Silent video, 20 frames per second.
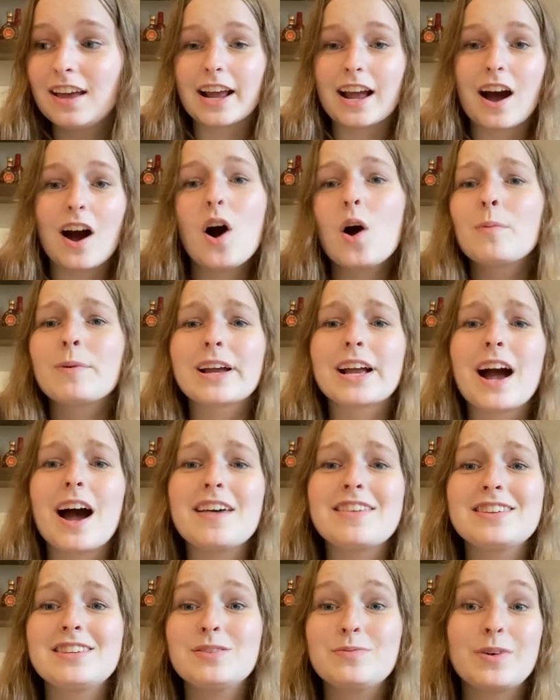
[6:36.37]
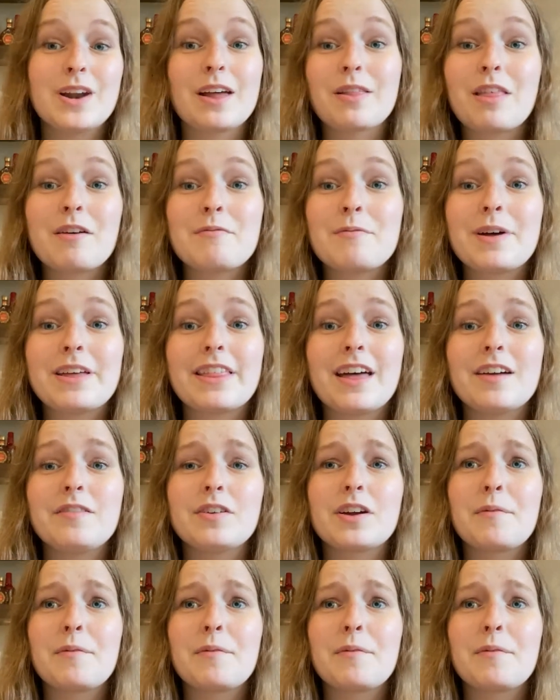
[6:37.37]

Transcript: like, oh my God, this is what I love in my life.